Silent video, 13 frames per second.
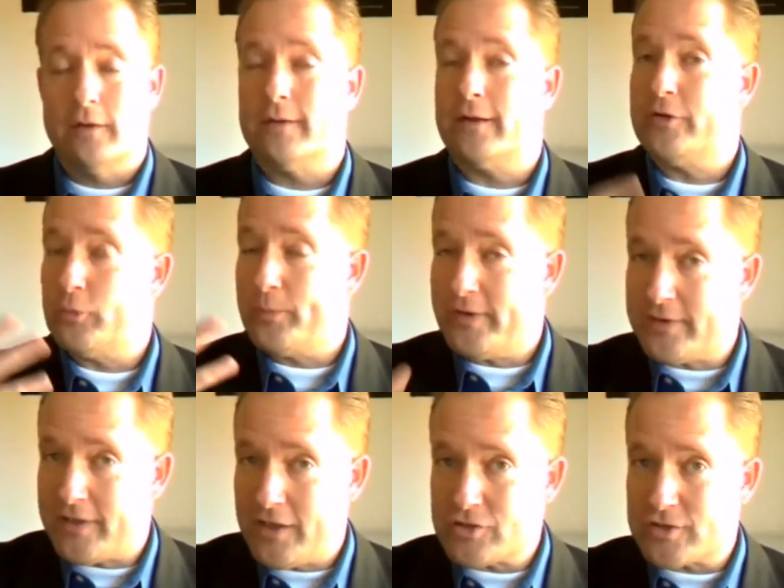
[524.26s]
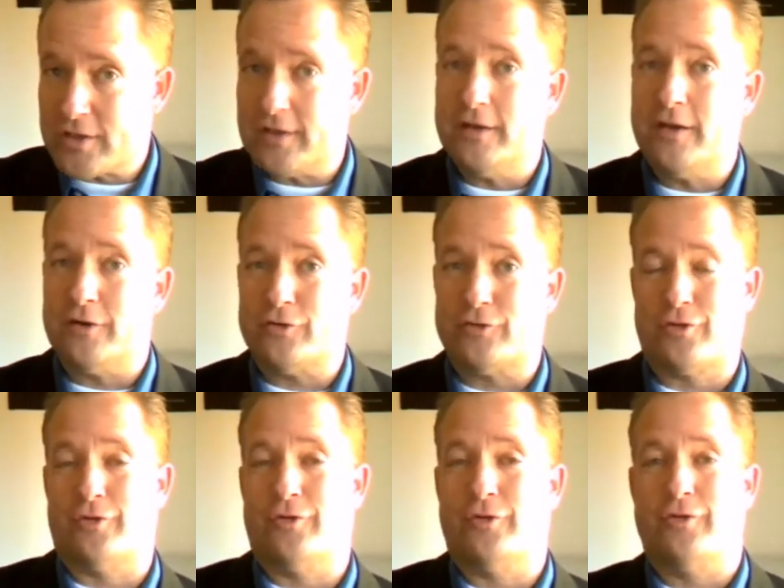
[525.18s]
And you'll be teaching
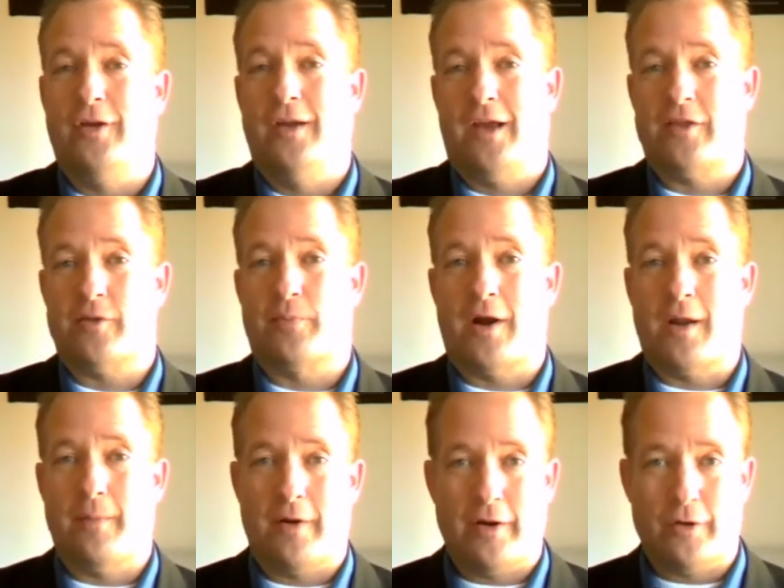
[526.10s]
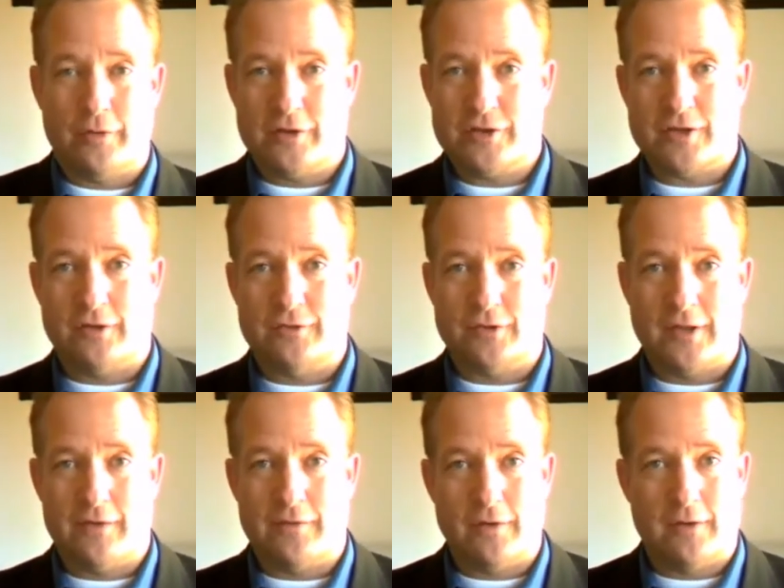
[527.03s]
youngsters at the primary and early childhood
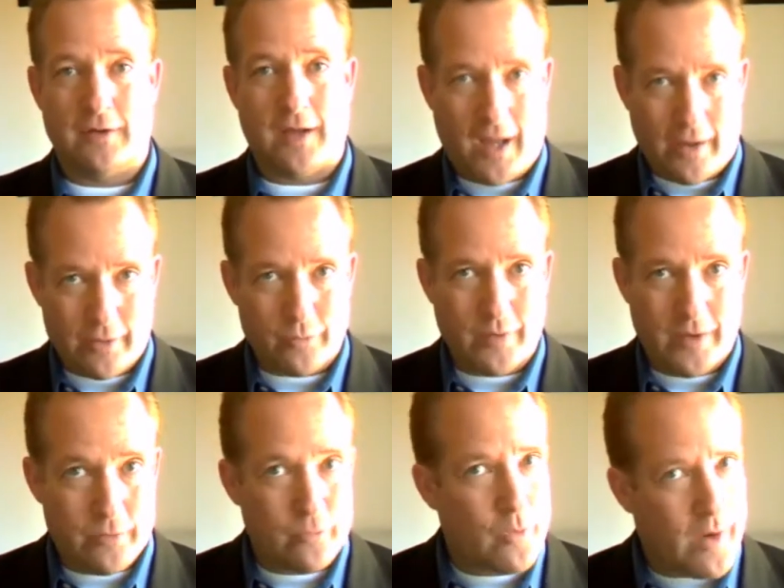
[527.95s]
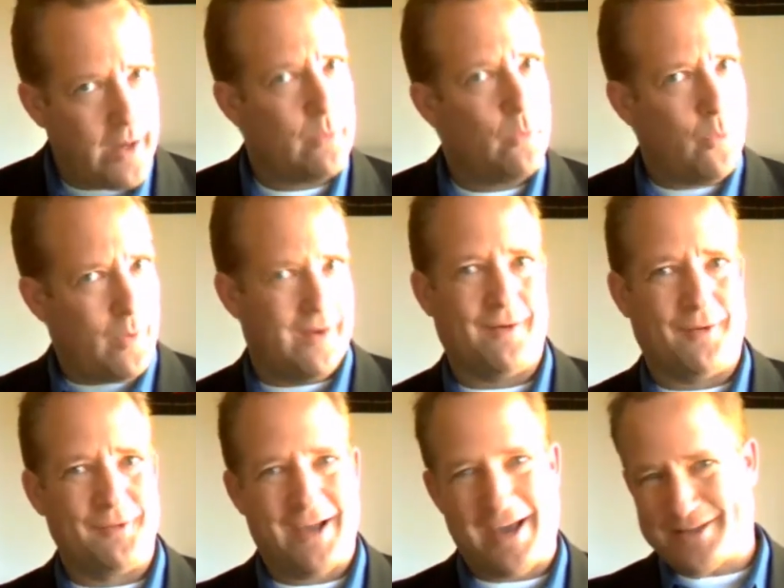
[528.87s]
level how to read and write
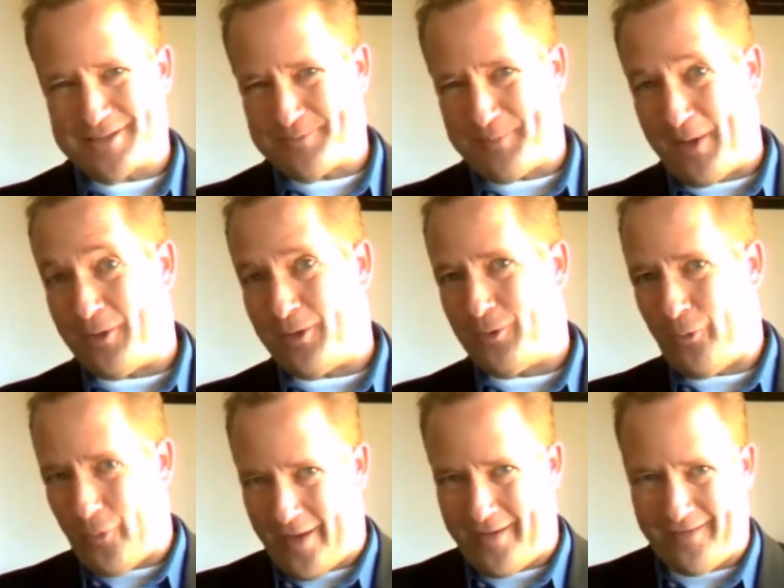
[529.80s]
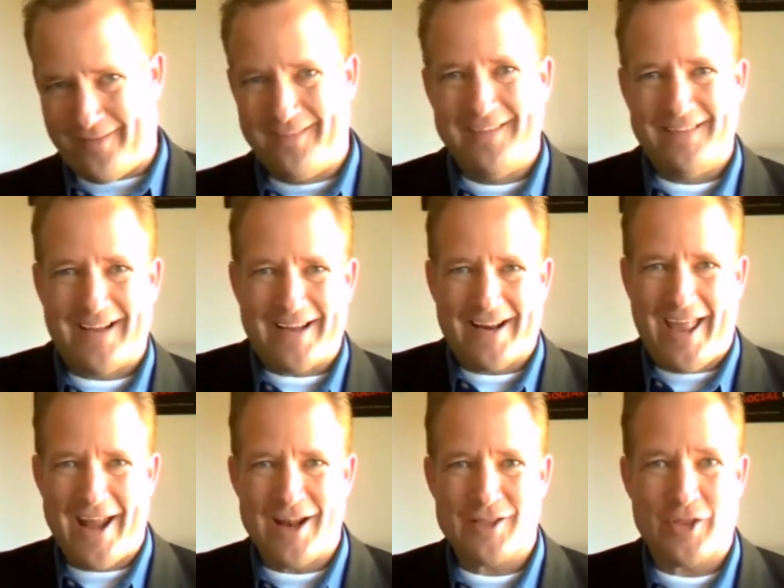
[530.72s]
well, how to spell well, how
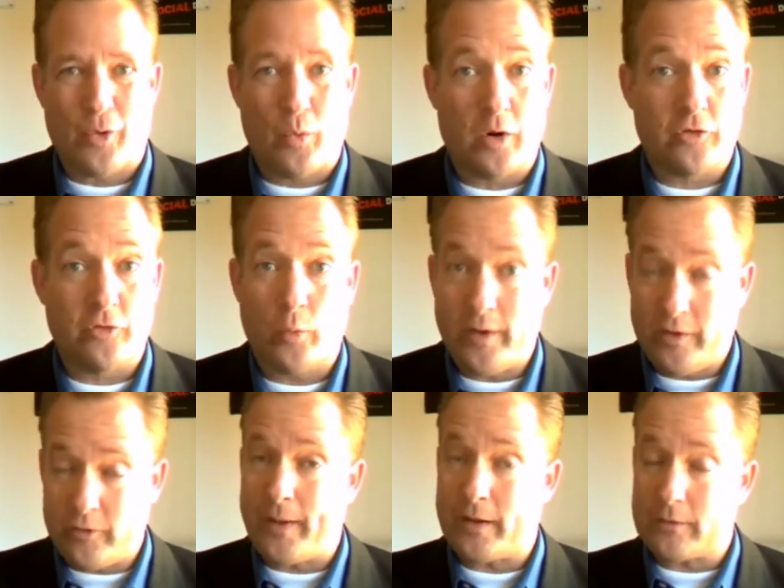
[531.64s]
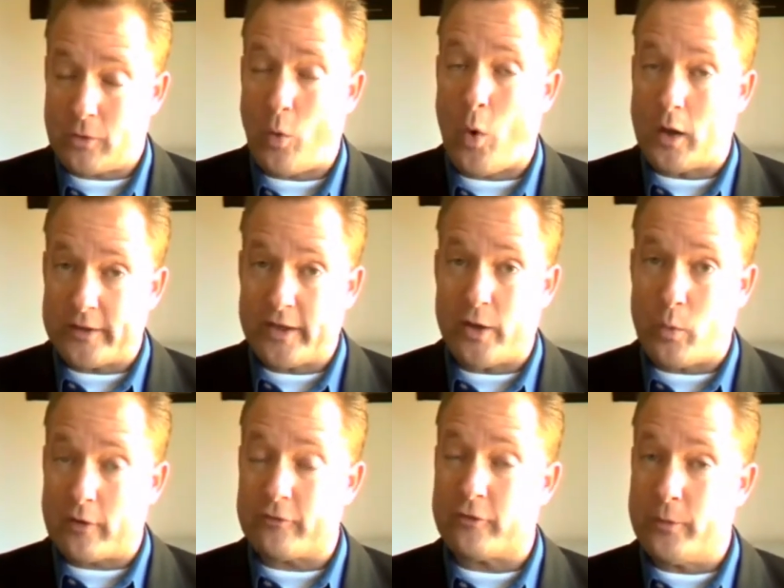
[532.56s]
to edit their work. So we expect quality
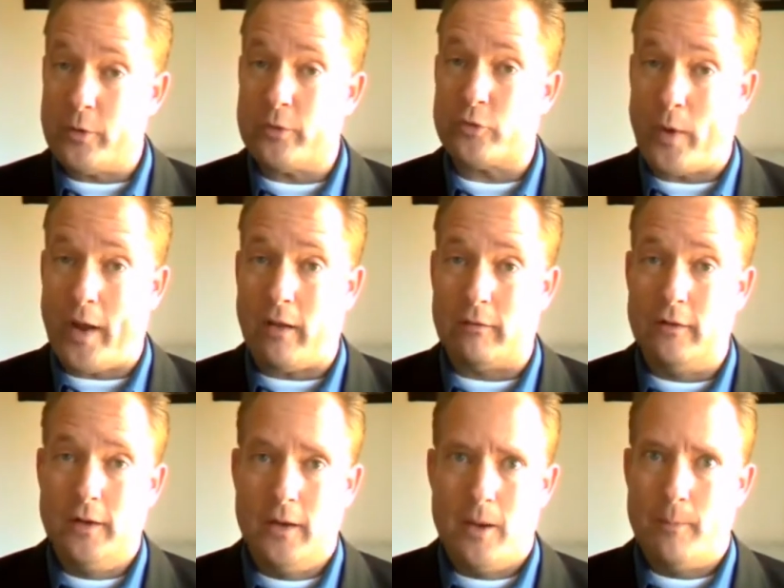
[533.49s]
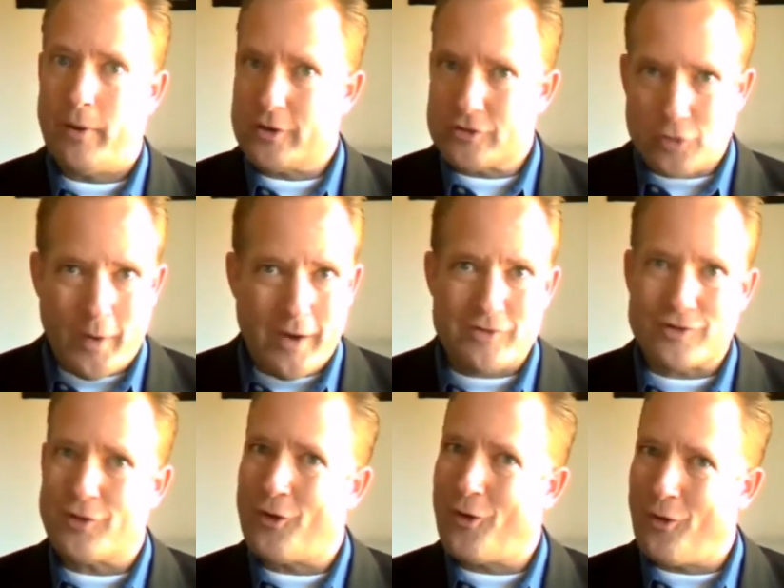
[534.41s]
work from you as well.
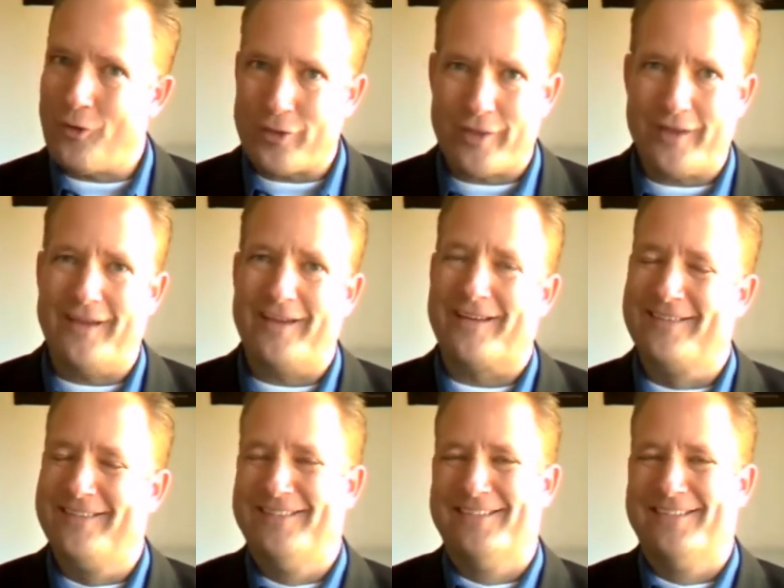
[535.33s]
Punctuation, the whole thing.